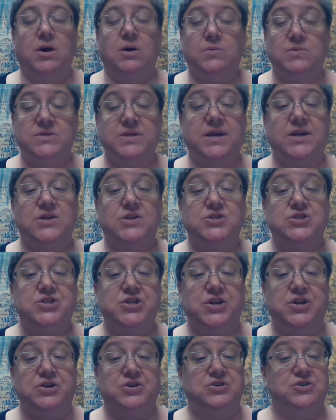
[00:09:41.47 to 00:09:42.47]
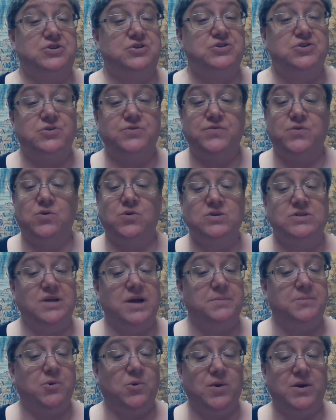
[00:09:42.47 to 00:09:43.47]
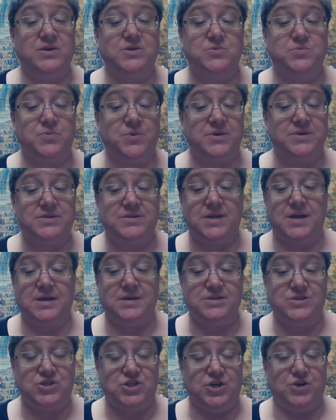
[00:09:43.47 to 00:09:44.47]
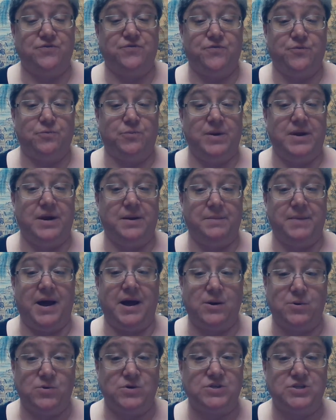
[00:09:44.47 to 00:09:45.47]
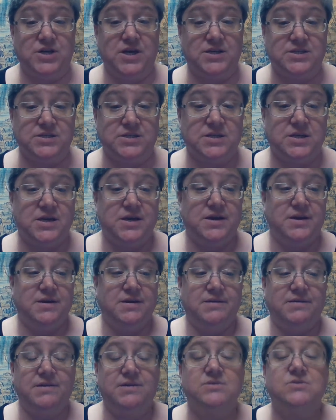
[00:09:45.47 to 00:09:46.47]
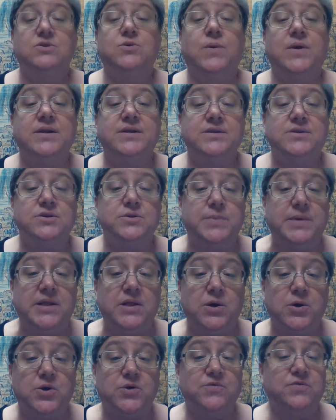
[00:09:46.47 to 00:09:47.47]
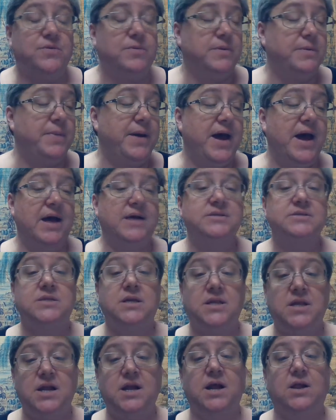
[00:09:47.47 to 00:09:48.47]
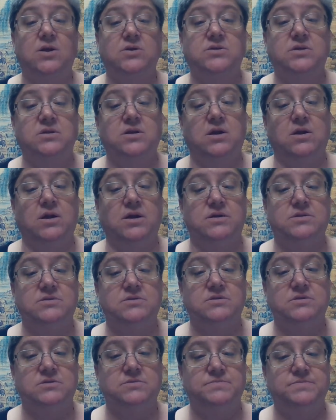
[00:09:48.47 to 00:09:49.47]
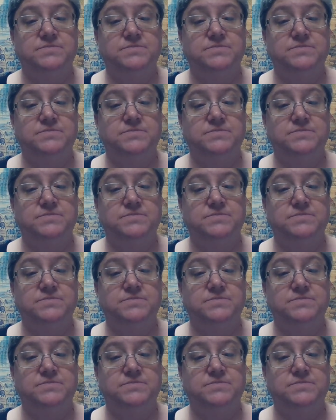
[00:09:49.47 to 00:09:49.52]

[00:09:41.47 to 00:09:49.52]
was English literature. So, of course, I'm going to cheer for reading backwards. Yes, there's a great deal to be learned from the past. And then I looked at their list.